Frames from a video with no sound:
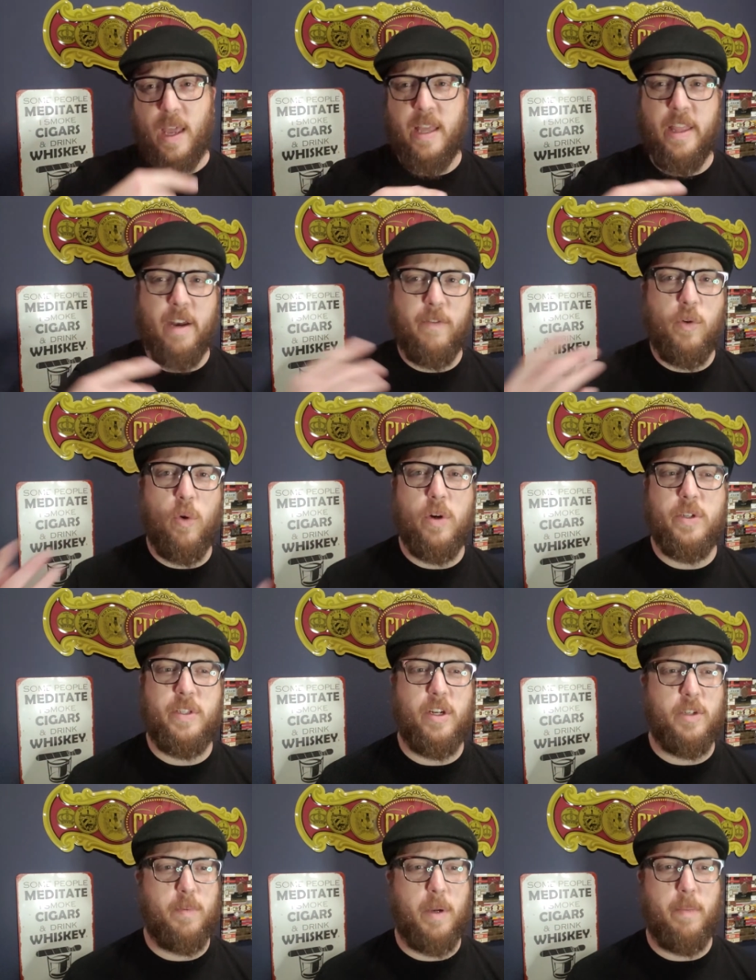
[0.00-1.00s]
And then, of course,
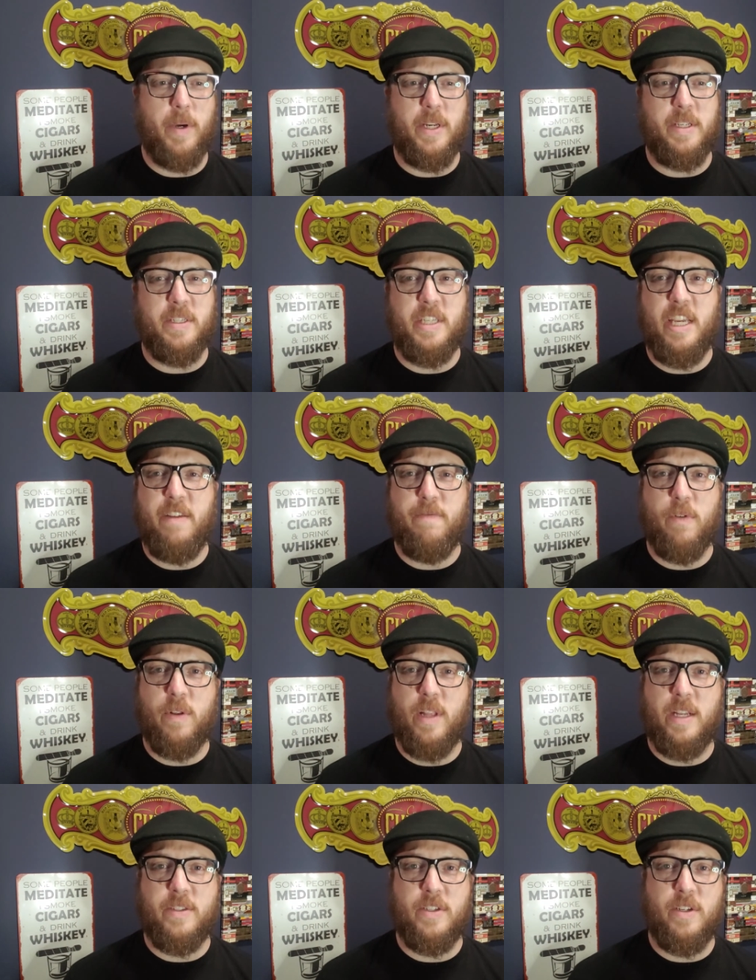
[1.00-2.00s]
there's my buddy Steve,
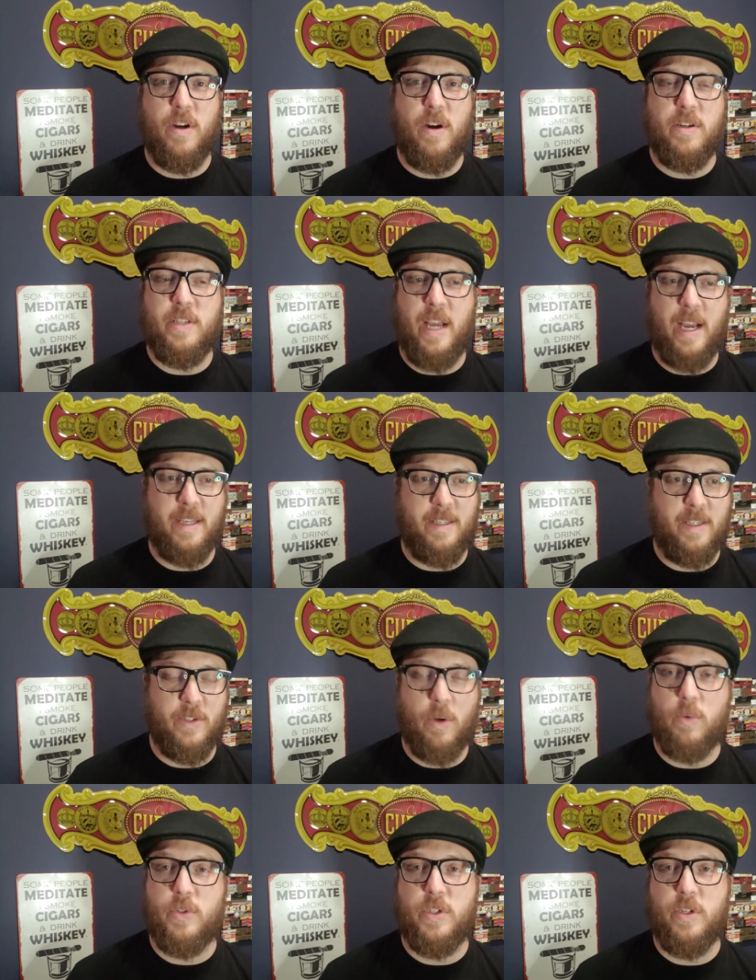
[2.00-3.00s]
Frontline Cigars, has his
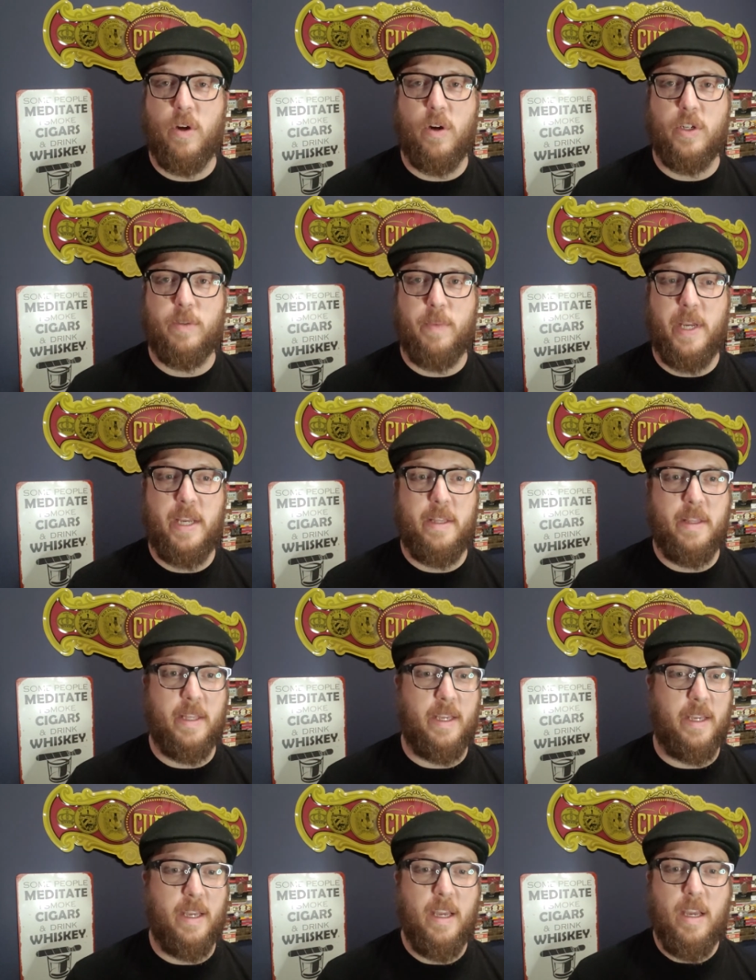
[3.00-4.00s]
own cigars made,
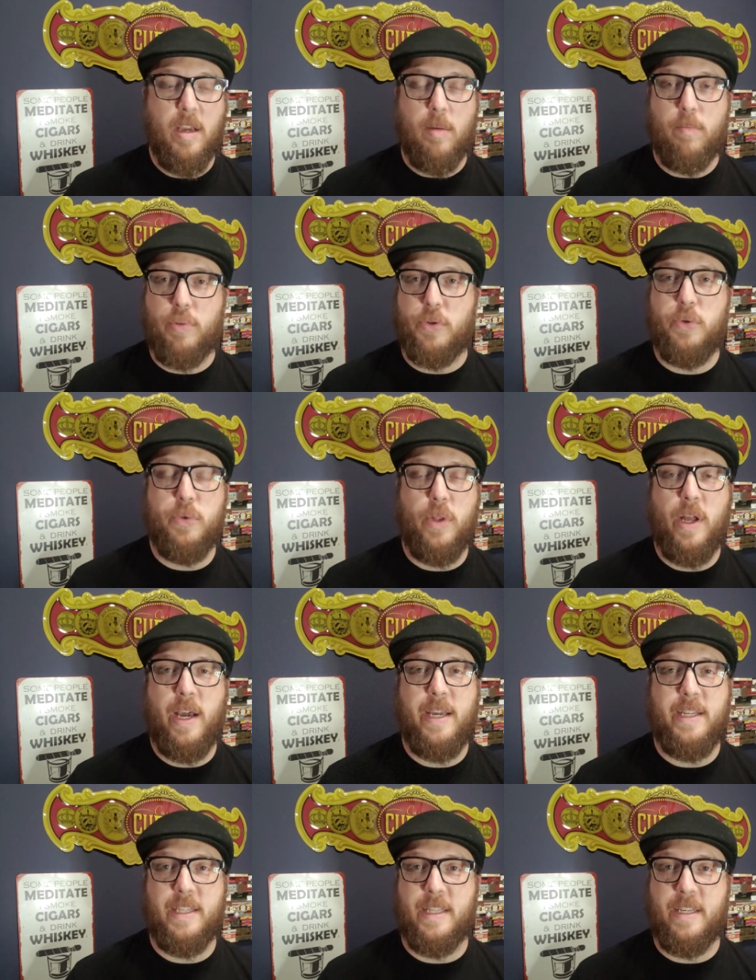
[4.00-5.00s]
the Blue
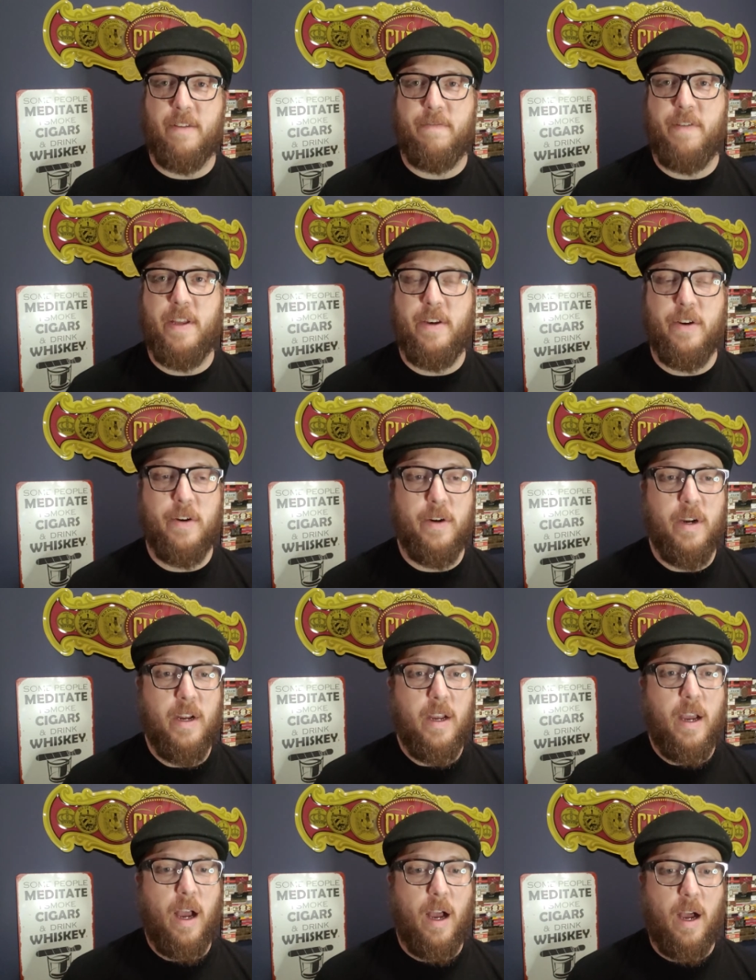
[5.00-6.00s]
Line and the Defender.
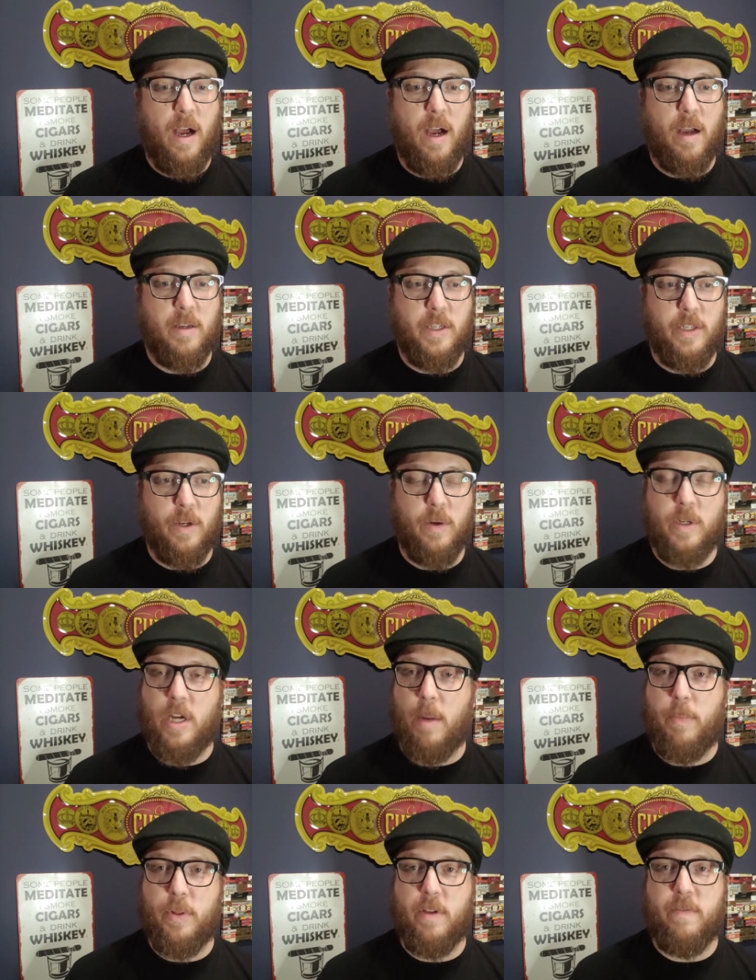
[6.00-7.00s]
A
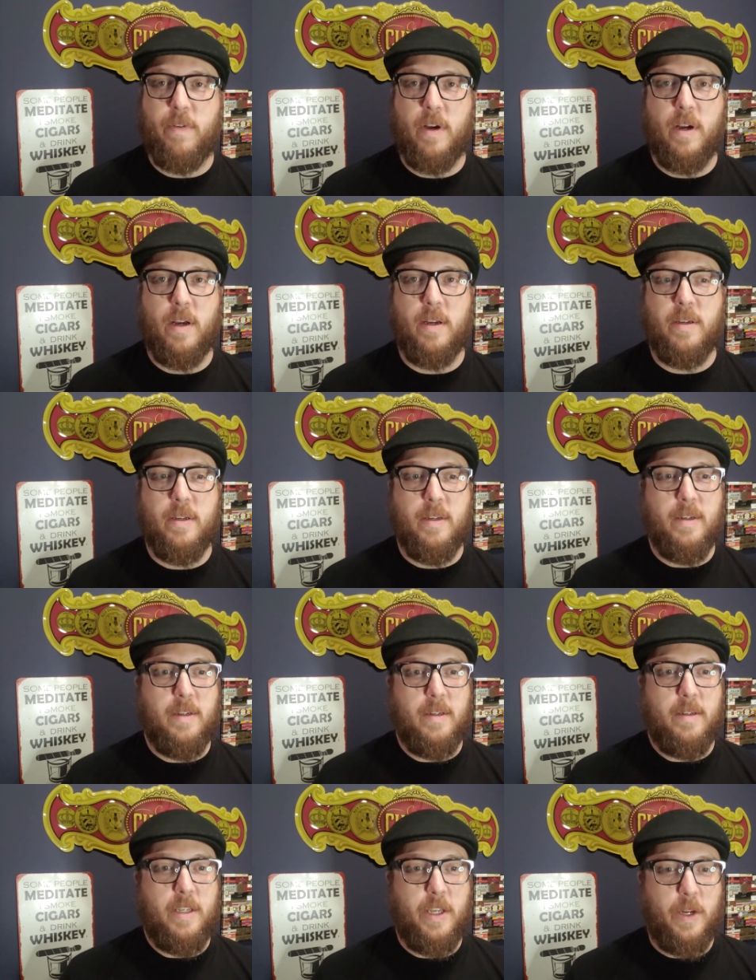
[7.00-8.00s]
couple of,
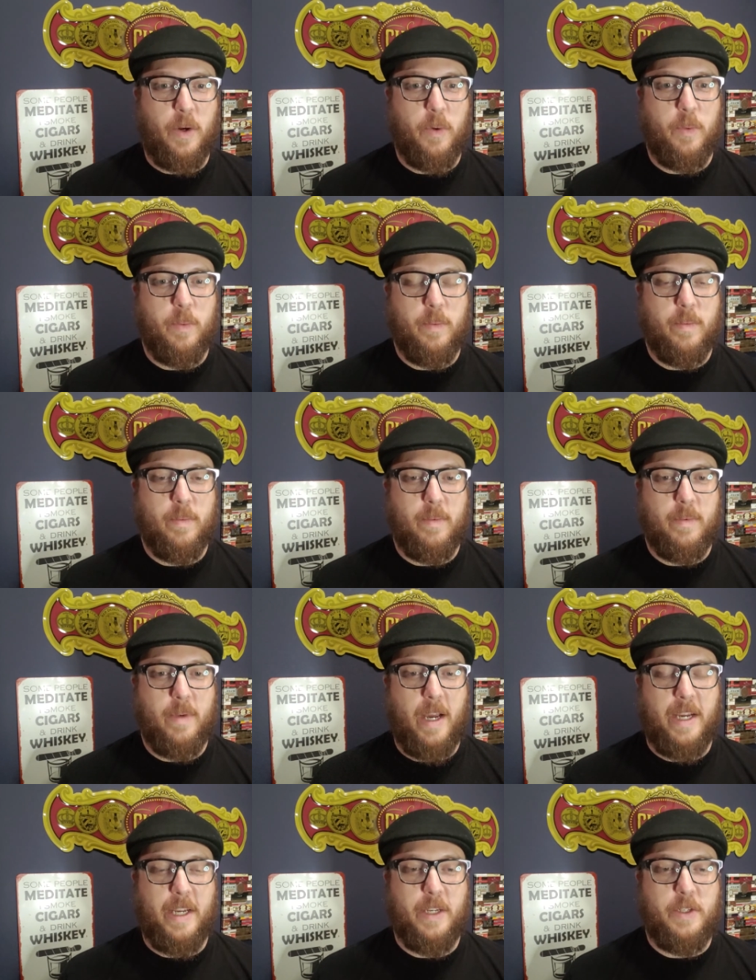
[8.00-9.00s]

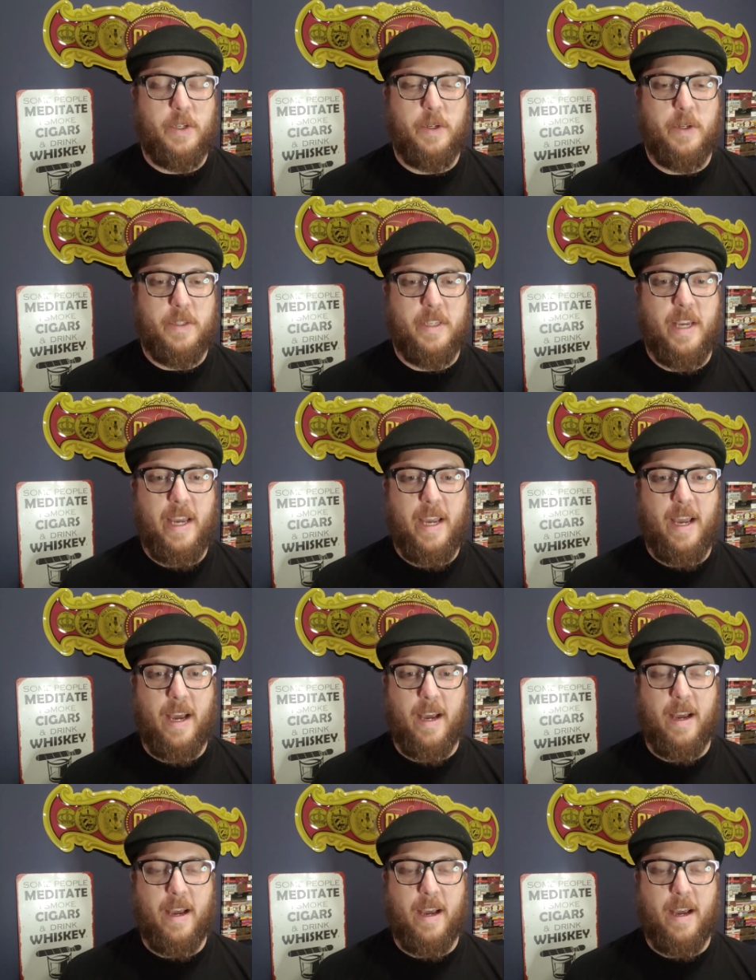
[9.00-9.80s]
I guess you could say,